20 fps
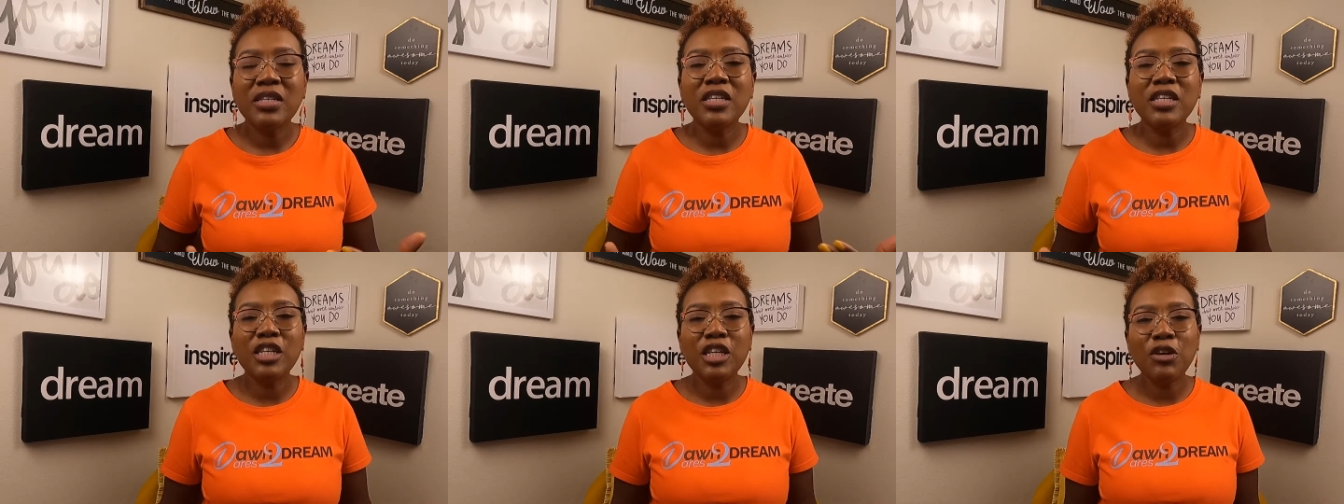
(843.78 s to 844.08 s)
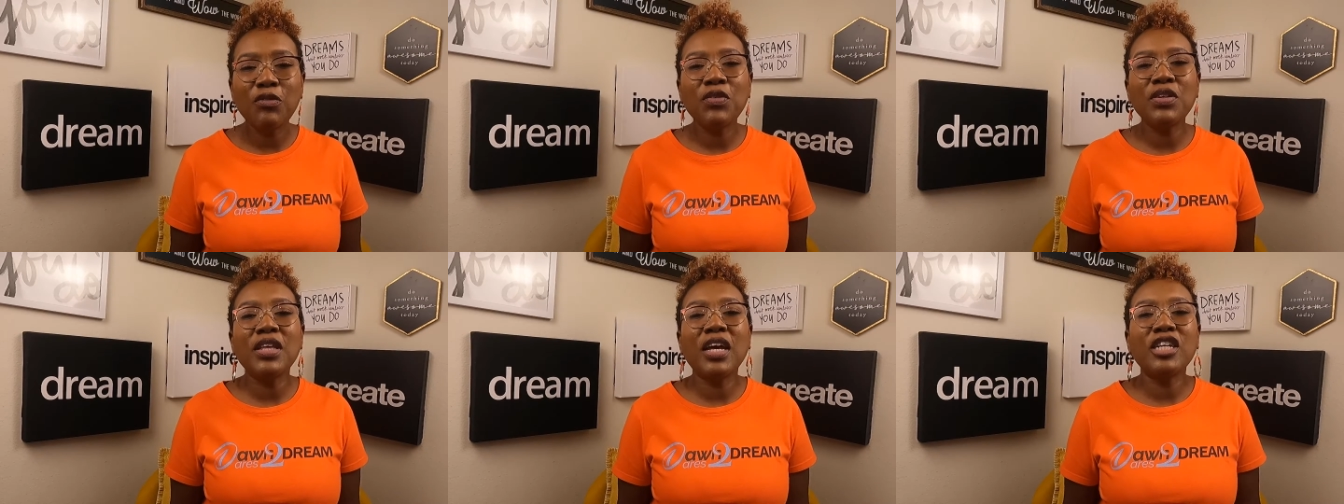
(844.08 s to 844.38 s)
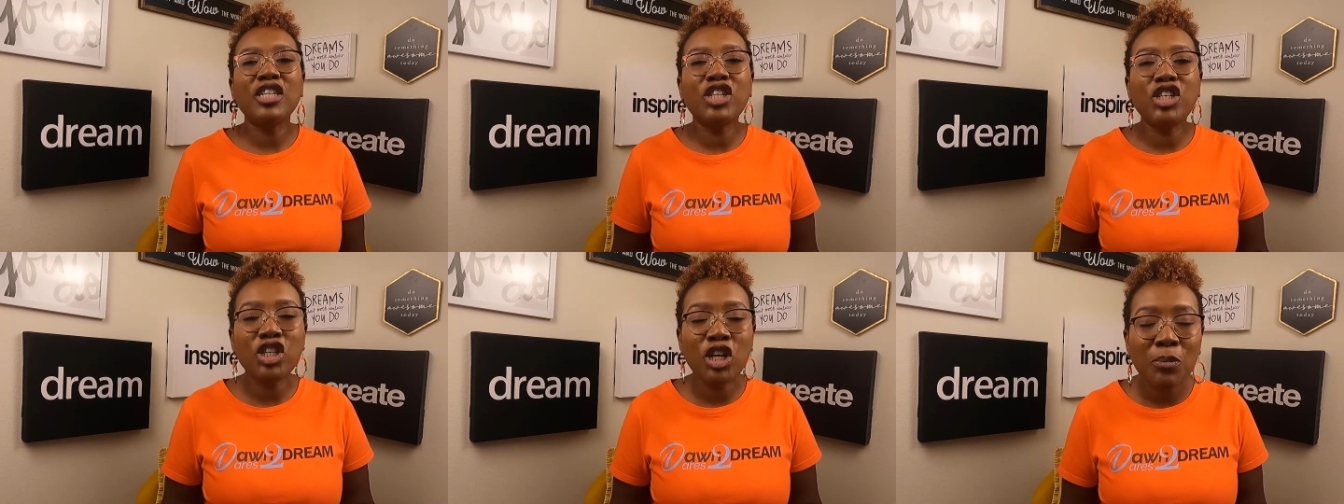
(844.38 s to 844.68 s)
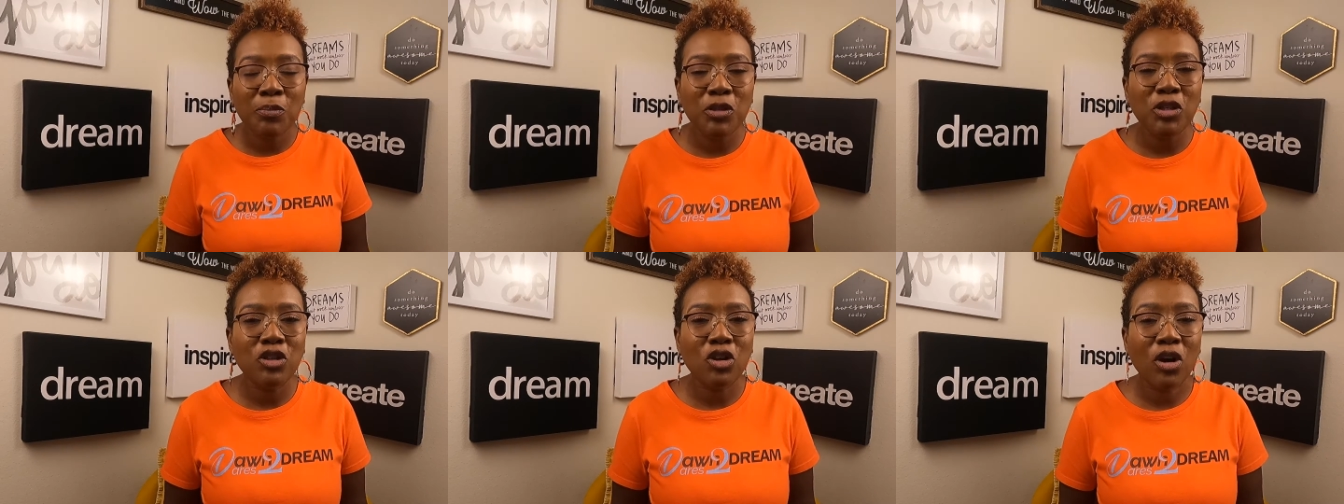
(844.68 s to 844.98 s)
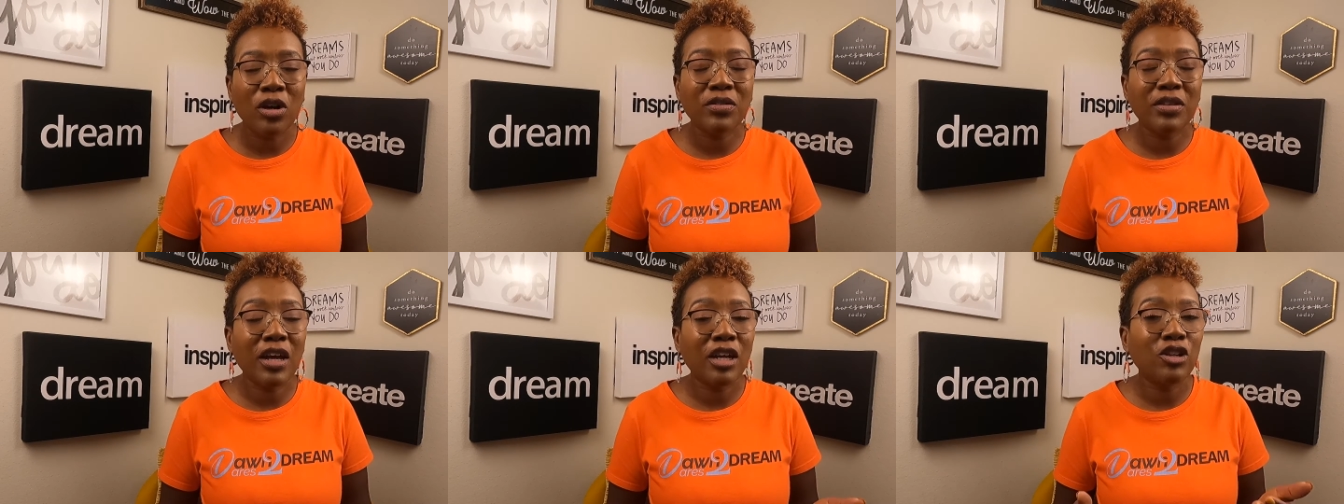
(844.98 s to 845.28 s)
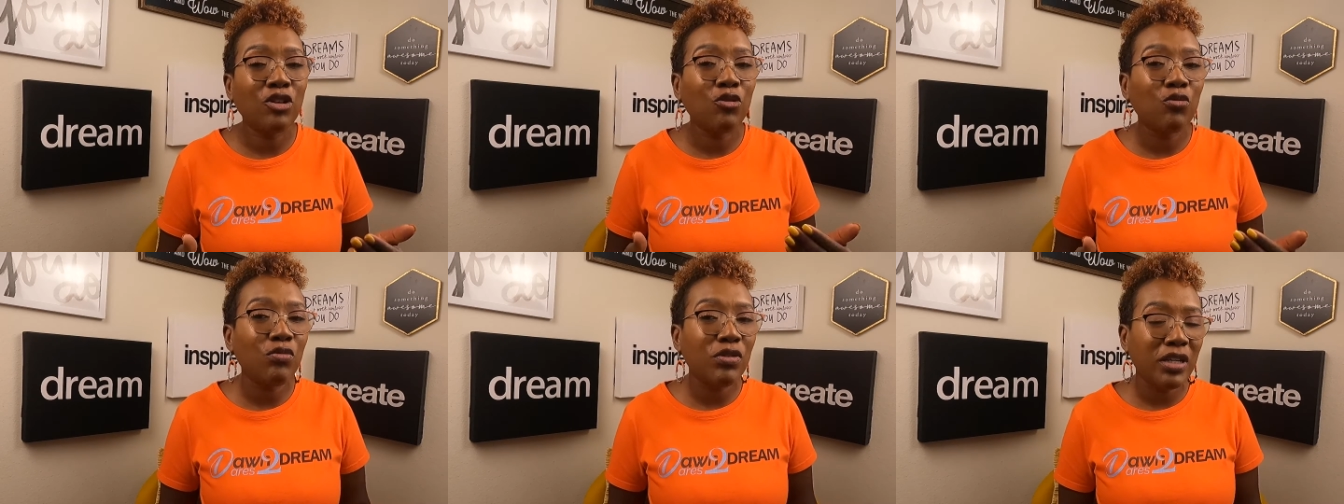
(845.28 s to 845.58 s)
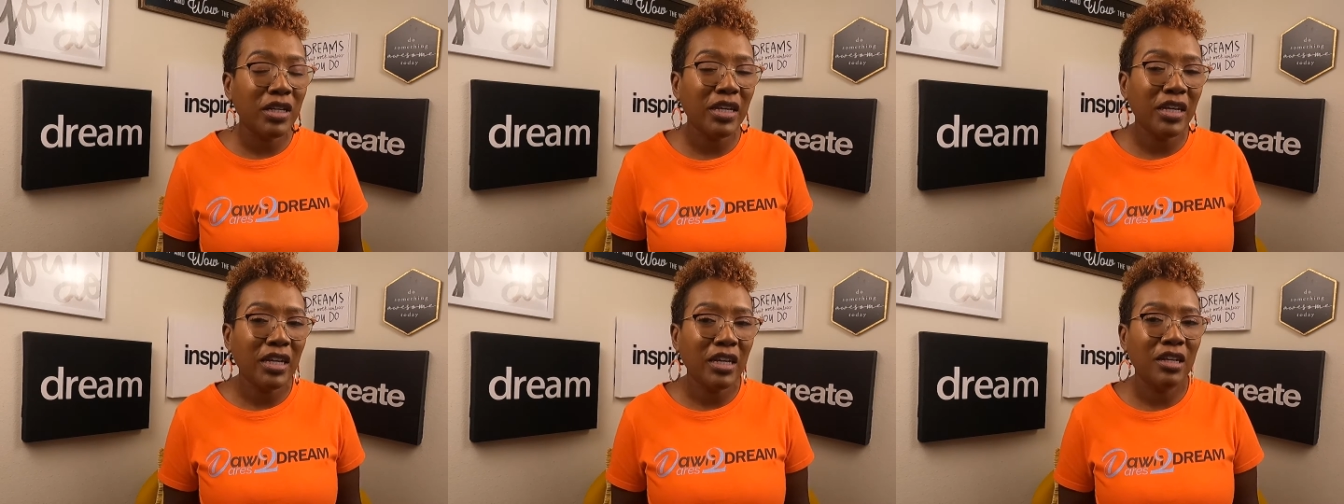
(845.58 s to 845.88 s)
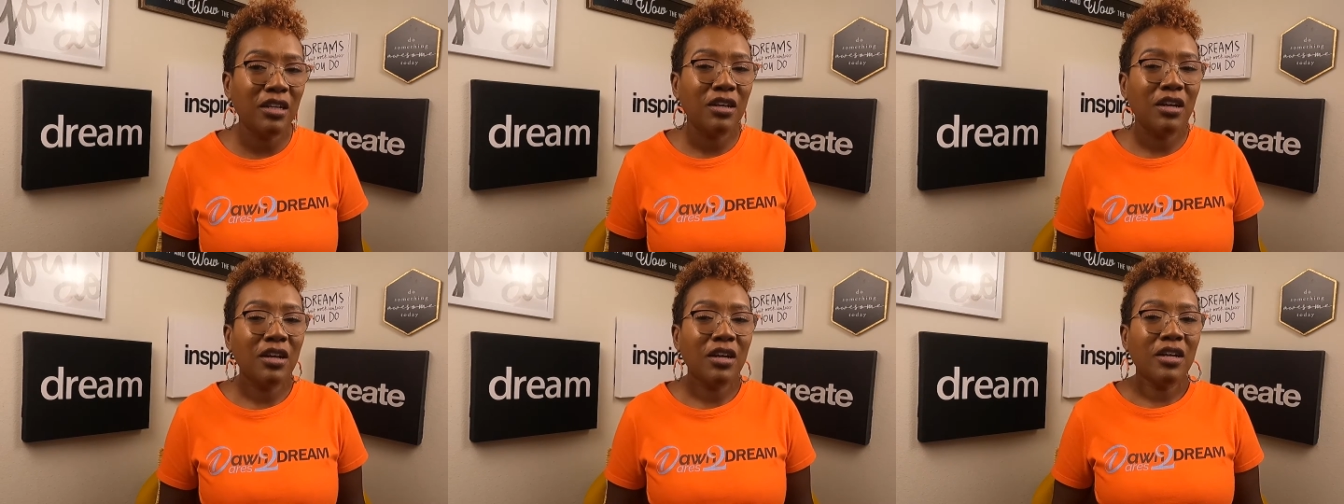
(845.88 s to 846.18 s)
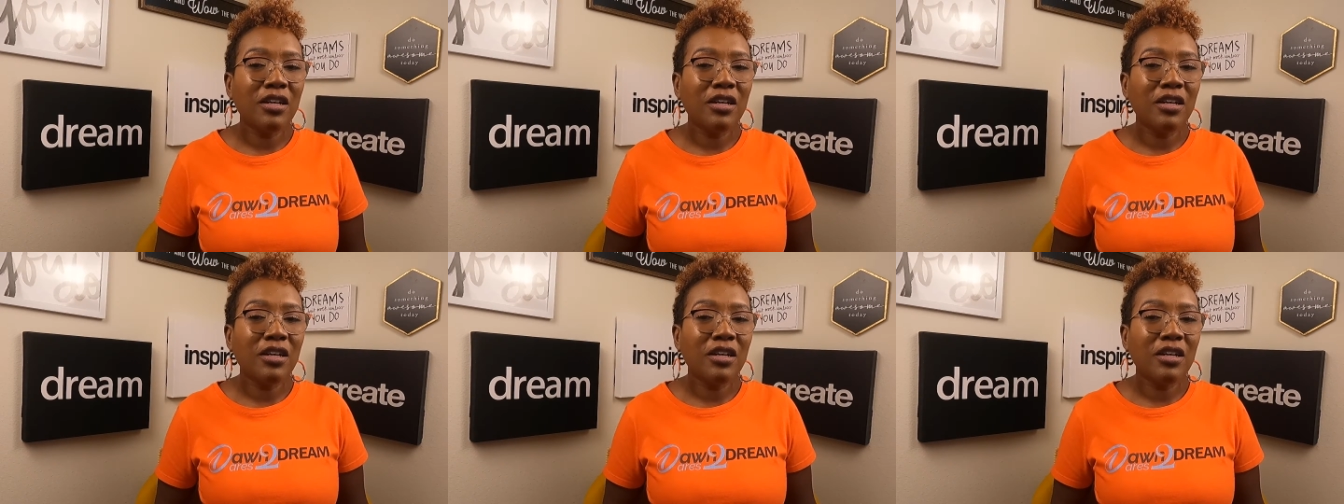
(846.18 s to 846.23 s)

to give you that jump start that you need